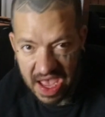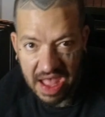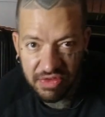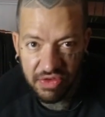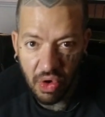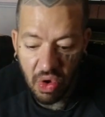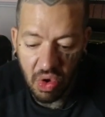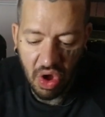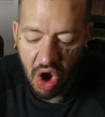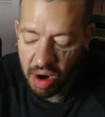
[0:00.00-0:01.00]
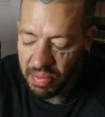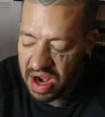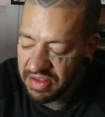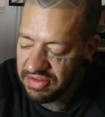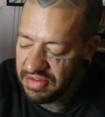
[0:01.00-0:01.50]
Tattuesday
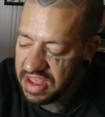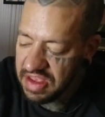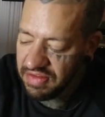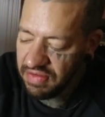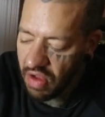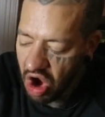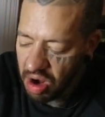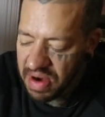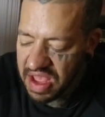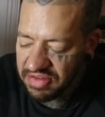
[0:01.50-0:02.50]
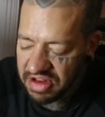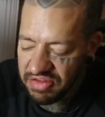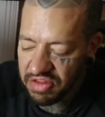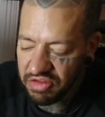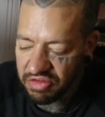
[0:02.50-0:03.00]
armrest. This armrest
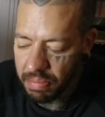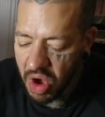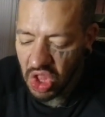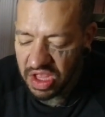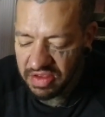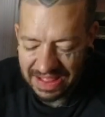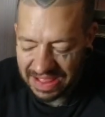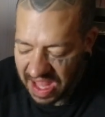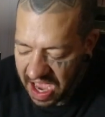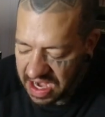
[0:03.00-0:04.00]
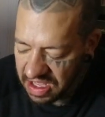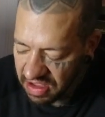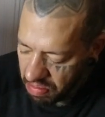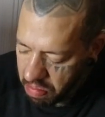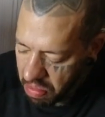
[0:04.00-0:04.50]
is the smallest,
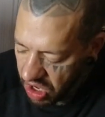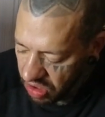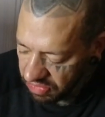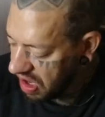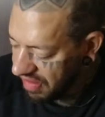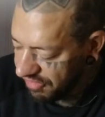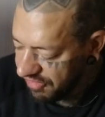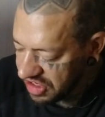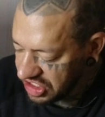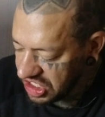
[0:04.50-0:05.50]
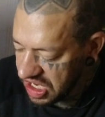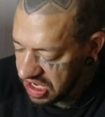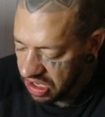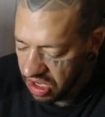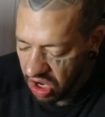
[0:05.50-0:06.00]
lightest, most
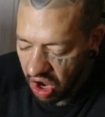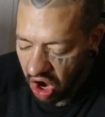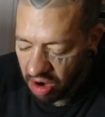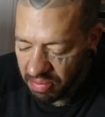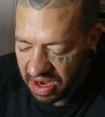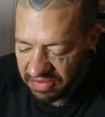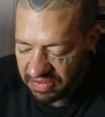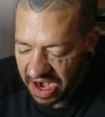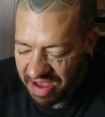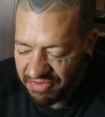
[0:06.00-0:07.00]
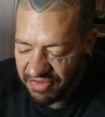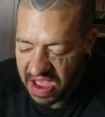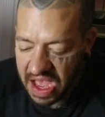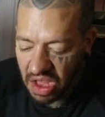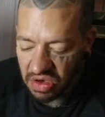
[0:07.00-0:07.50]
efficient armrest that I
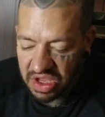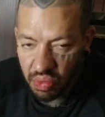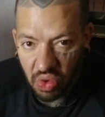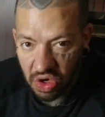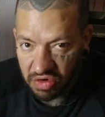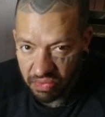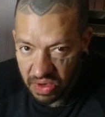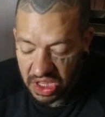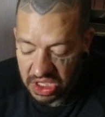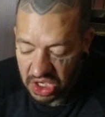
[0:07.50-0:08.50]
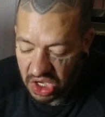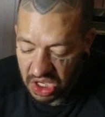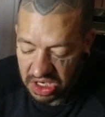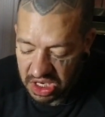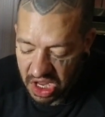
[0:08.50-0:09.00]
found. It works really
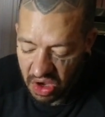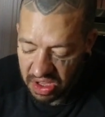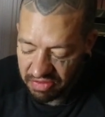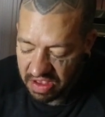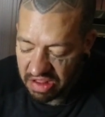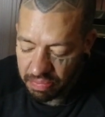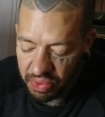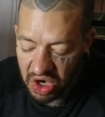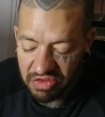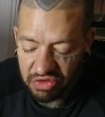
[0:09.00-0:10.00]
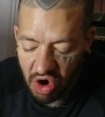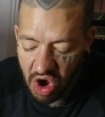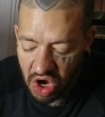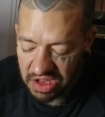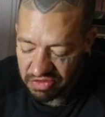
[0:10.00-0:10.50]
good. It's pretty
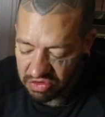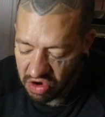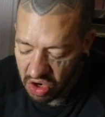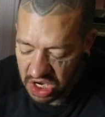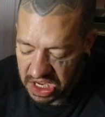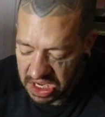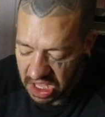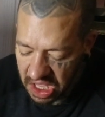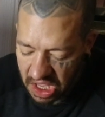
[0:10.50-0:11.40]
strong and sturdy.